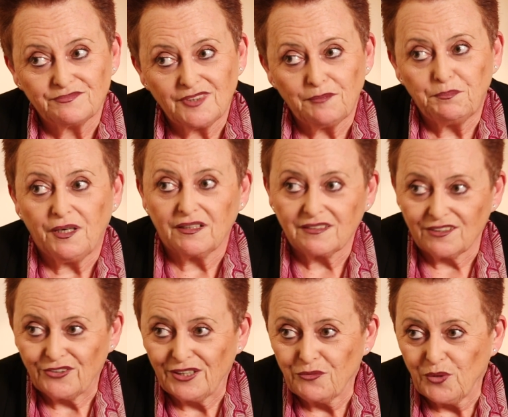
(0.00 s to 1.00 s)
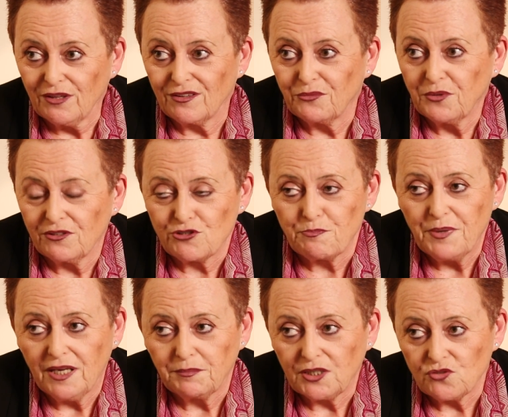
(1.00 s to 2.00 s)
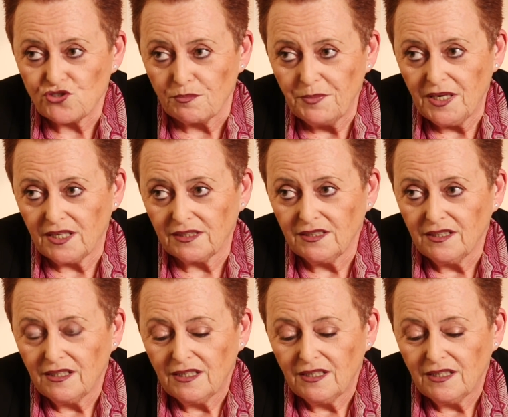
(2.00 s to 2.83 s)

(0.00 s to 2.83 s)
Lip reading: partnering with Japan, because Japan,